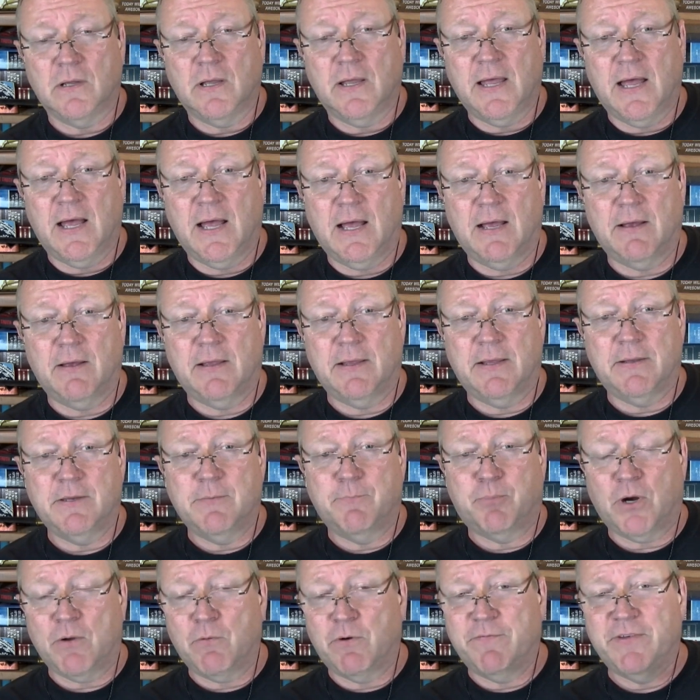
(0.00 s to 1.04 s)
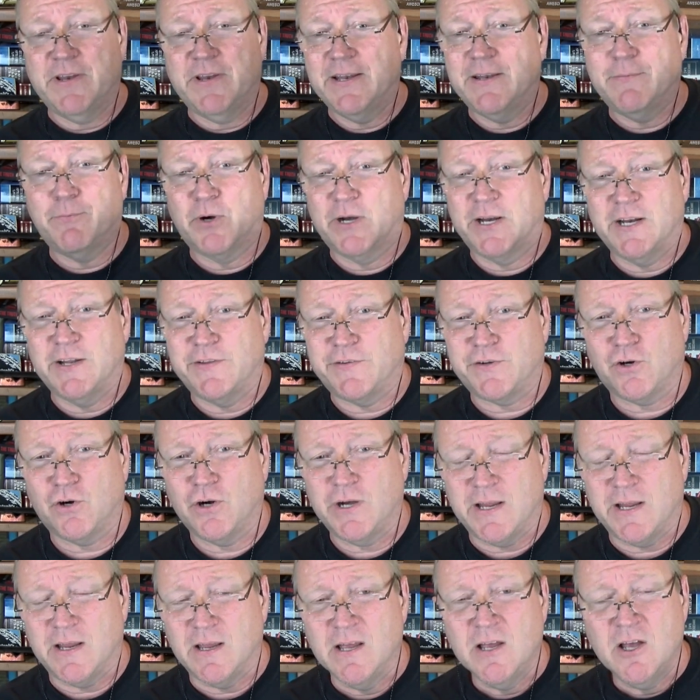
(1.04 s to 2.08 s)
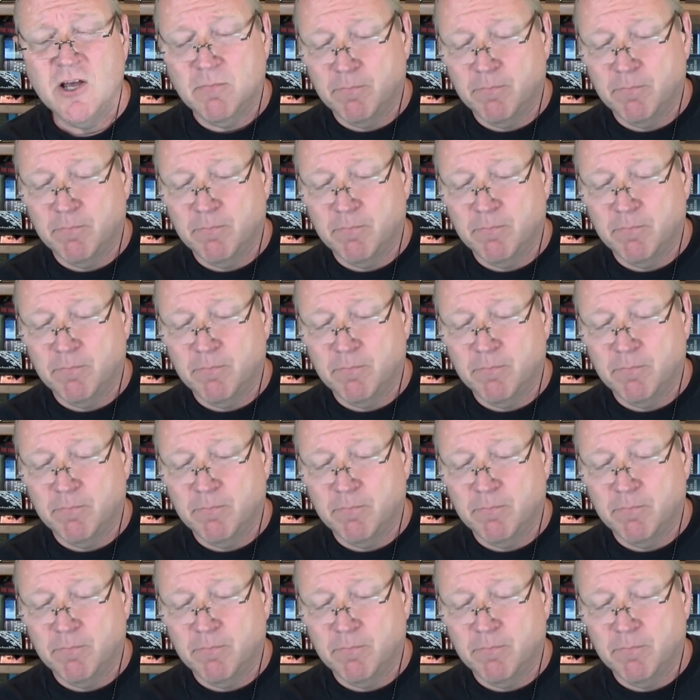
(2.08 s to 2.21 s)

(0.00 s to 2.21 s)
And you probably won't even need to bring an attorney.